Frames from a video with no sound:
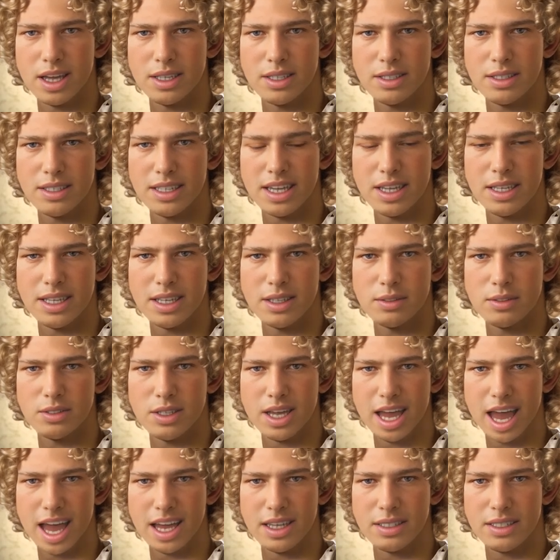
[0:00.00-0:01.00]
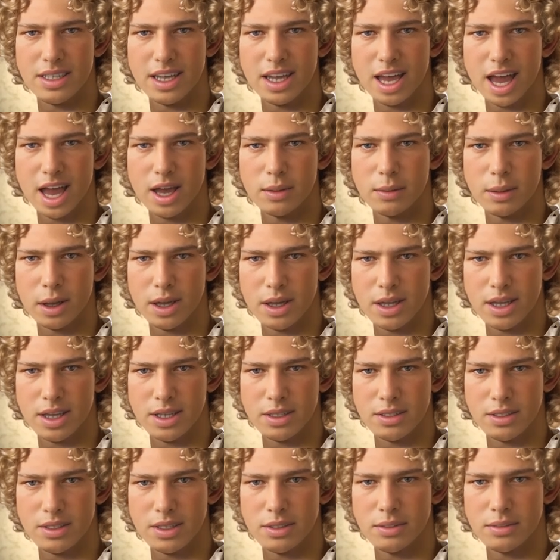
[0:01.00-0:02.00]
Instinctively, I deny my
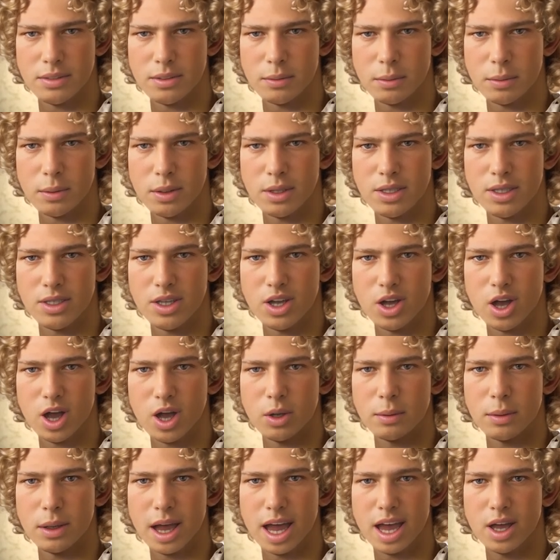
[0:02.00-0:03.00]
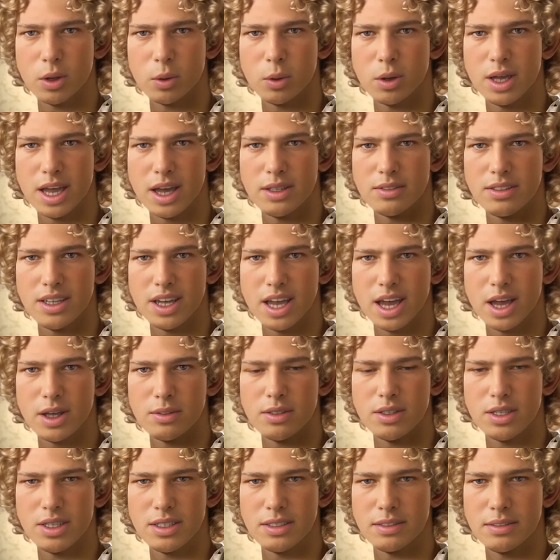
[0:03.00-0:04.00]
guilt, but the tall man will have
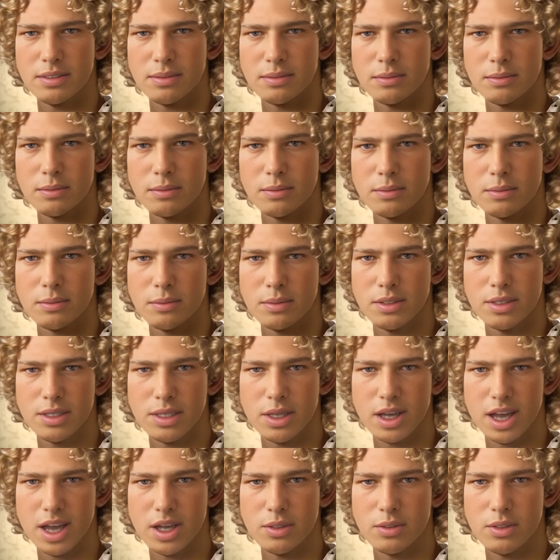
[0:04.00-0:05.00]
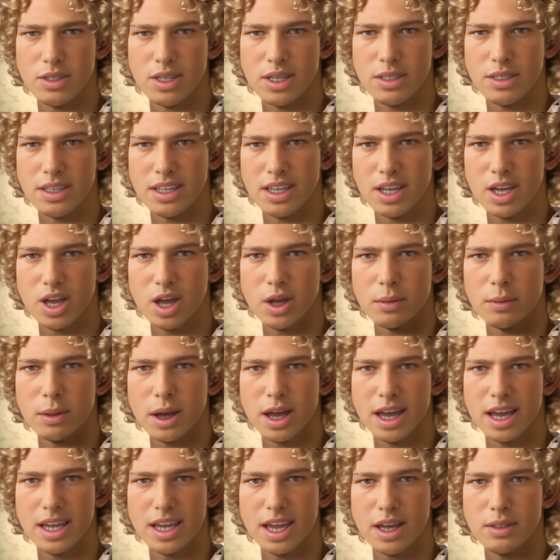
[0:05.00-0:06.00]
none of it. Thankfully, the young
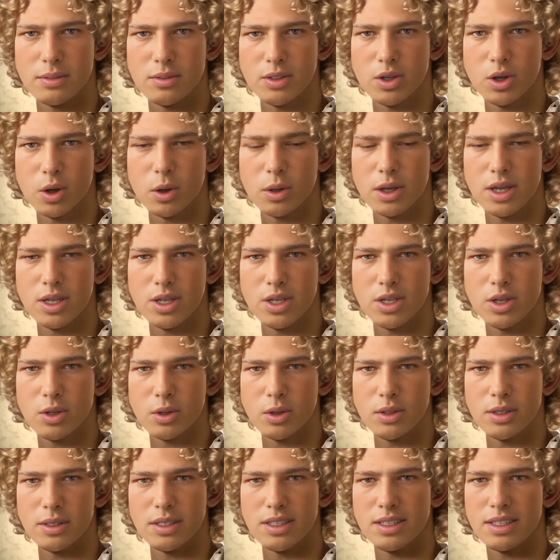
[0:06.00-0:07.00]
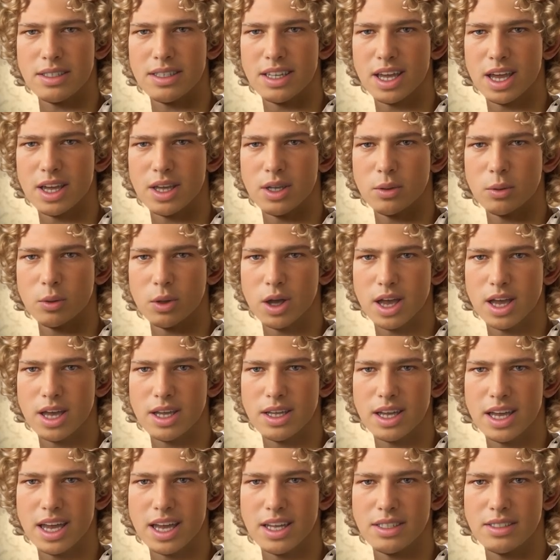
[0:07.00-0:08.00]
man I have grown into in this cell
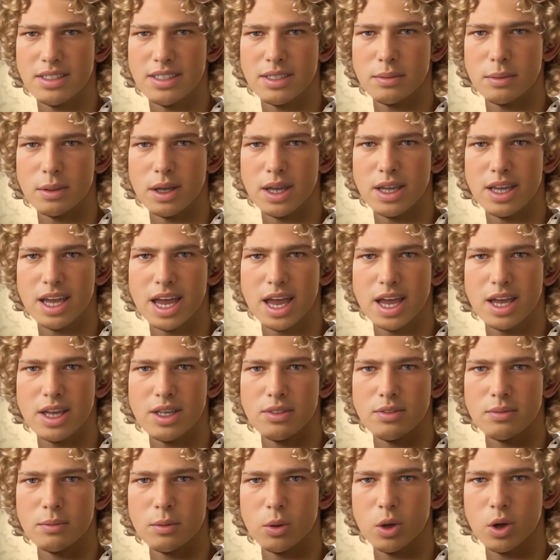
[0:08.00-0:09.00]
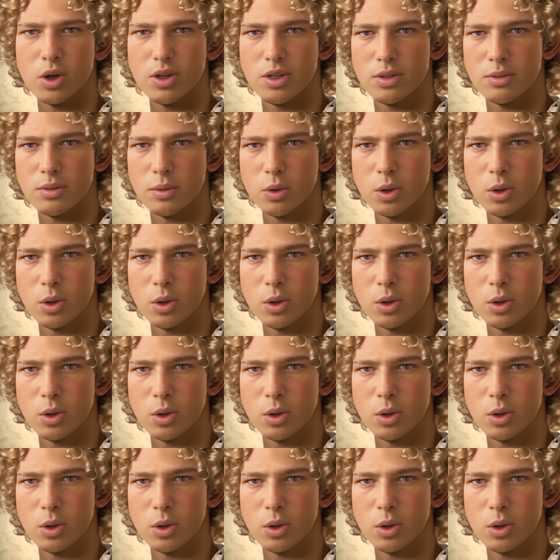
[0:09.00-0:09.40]
recognizes my lack of moral